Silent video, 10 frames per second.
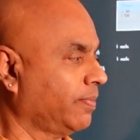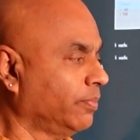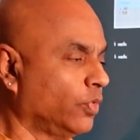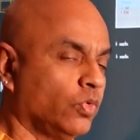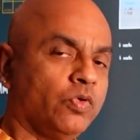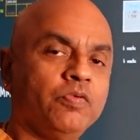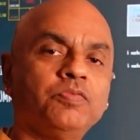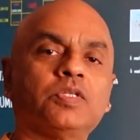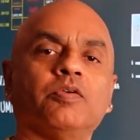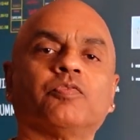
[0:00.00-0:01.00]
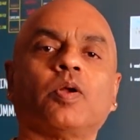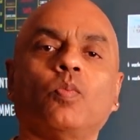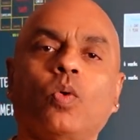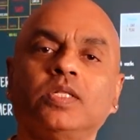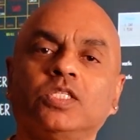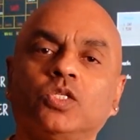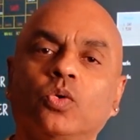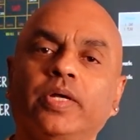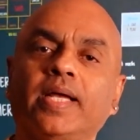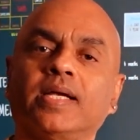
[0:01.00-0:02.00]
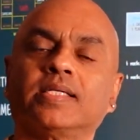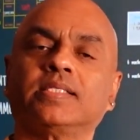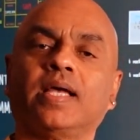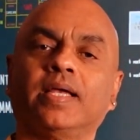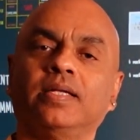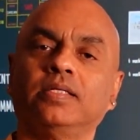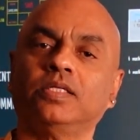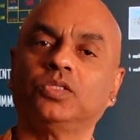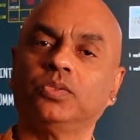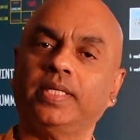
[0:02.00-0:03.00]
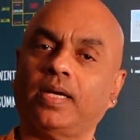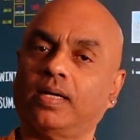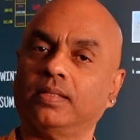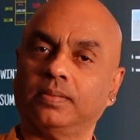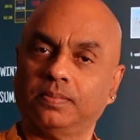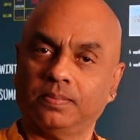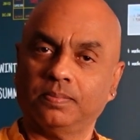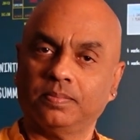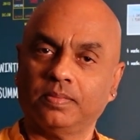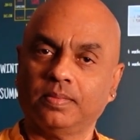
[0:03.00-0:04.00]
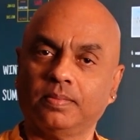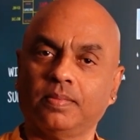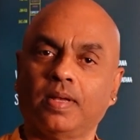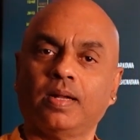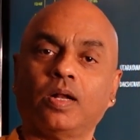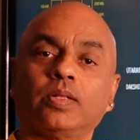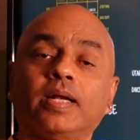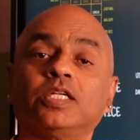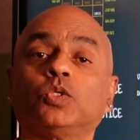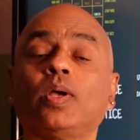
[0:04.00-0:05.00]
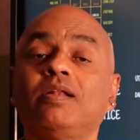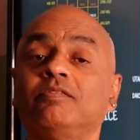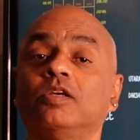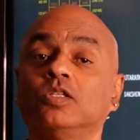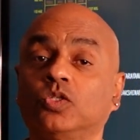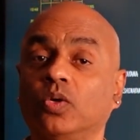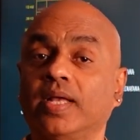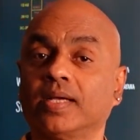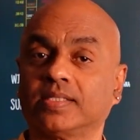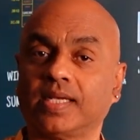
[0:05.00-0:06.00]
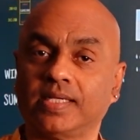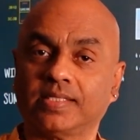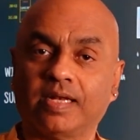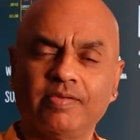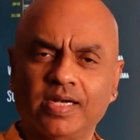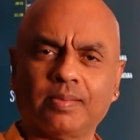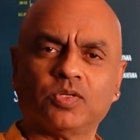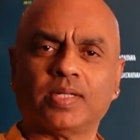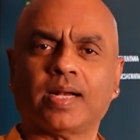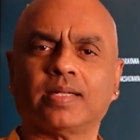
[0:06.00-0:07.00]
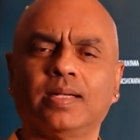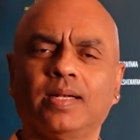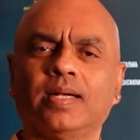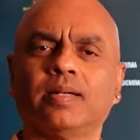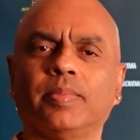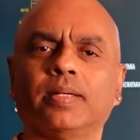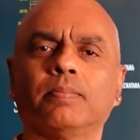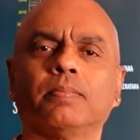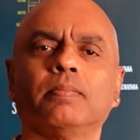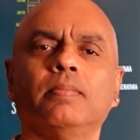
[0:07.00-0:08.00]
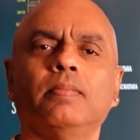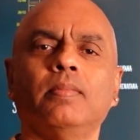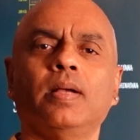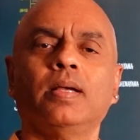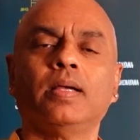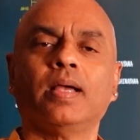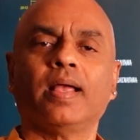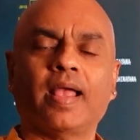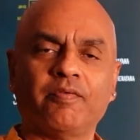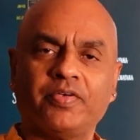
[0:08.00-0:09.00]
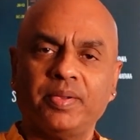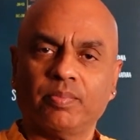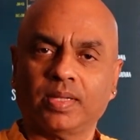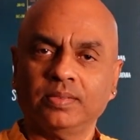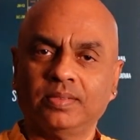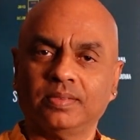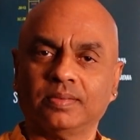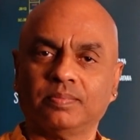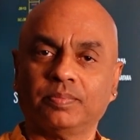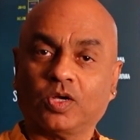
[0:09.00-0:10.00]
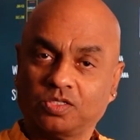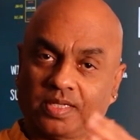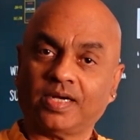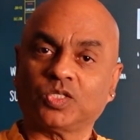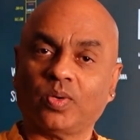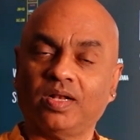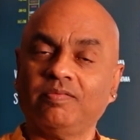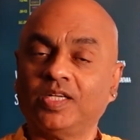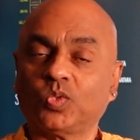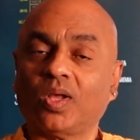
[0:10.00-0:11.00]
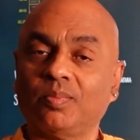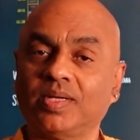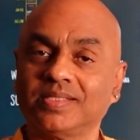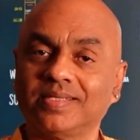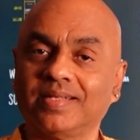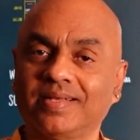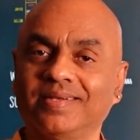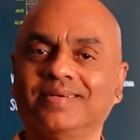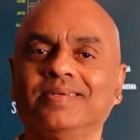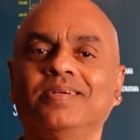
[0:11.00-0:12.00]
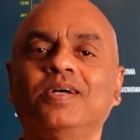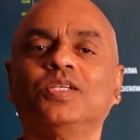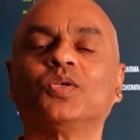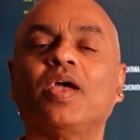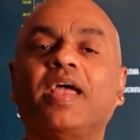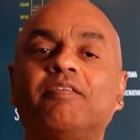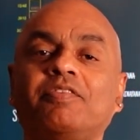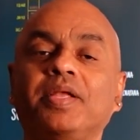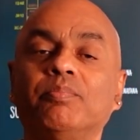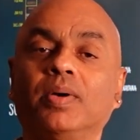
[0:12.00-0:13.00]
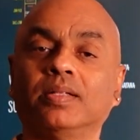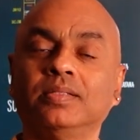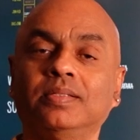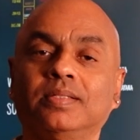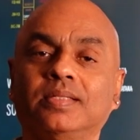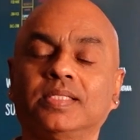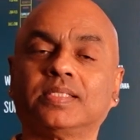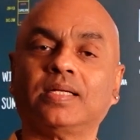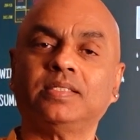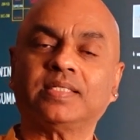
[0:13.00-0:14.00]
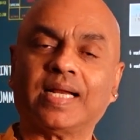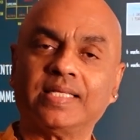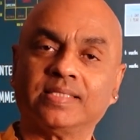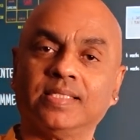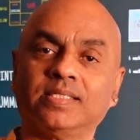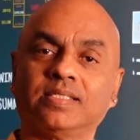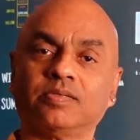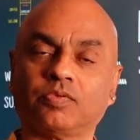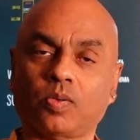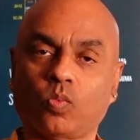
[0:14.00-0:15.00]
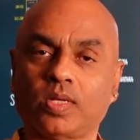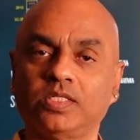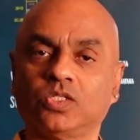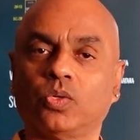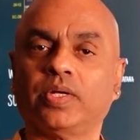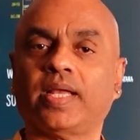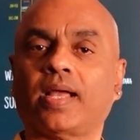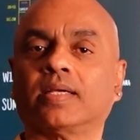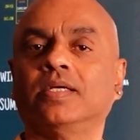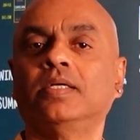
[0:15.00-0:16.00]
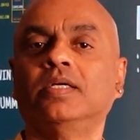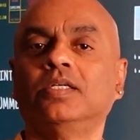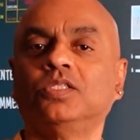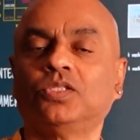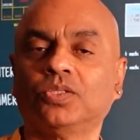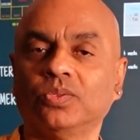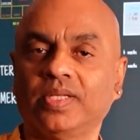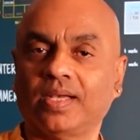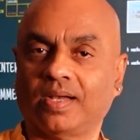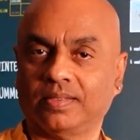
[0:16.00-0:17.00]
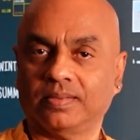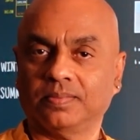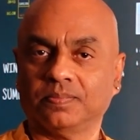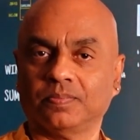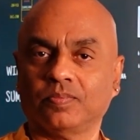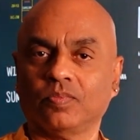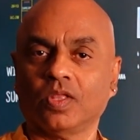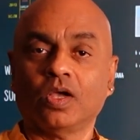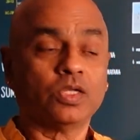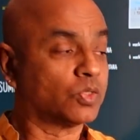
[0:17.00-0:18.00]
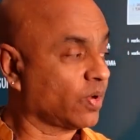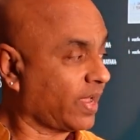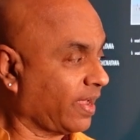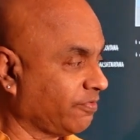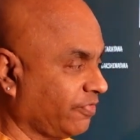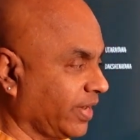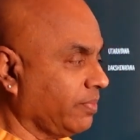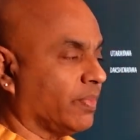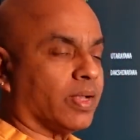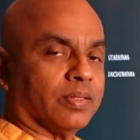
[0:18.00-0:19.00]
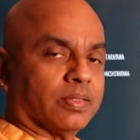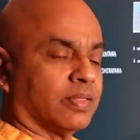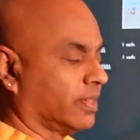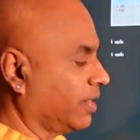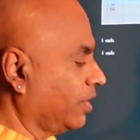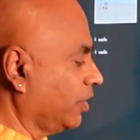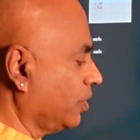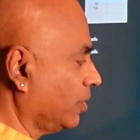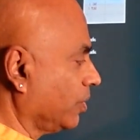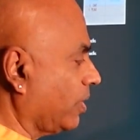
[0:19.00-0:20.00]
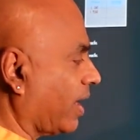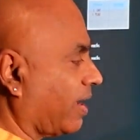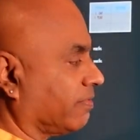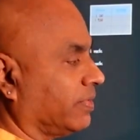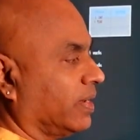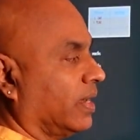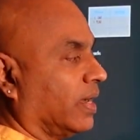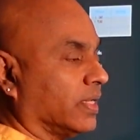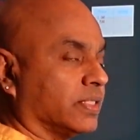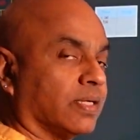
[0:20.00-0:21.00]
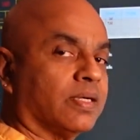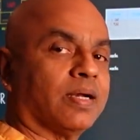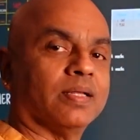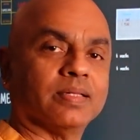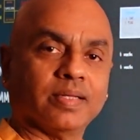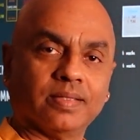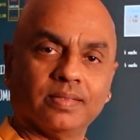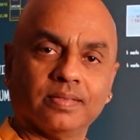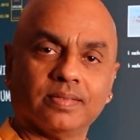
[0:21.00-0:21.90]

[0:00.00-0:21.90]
moves from one zodiac sign to the other. Now there are twelve zodiac signs, and we'll come to that in a little bit. Every month, because there are twelve and twelve months in the year, so every month the sun transits from one zodiac to the other. So every month you do have a Sankranti,